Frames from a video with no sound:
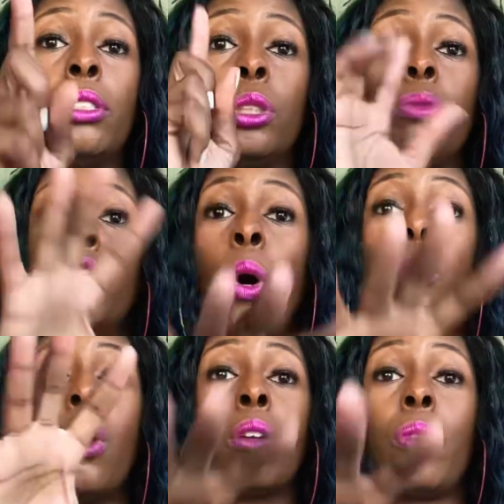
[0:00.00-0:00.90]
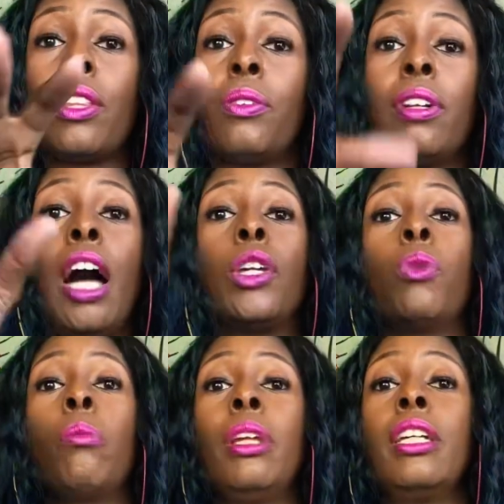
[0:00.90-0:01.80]
to vote on whether or not you
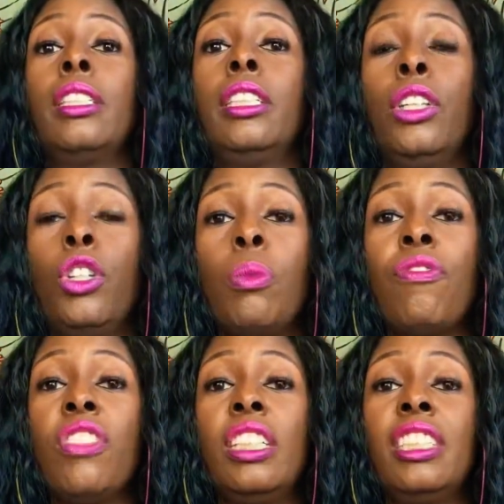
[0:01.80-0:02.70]
want me to continue with this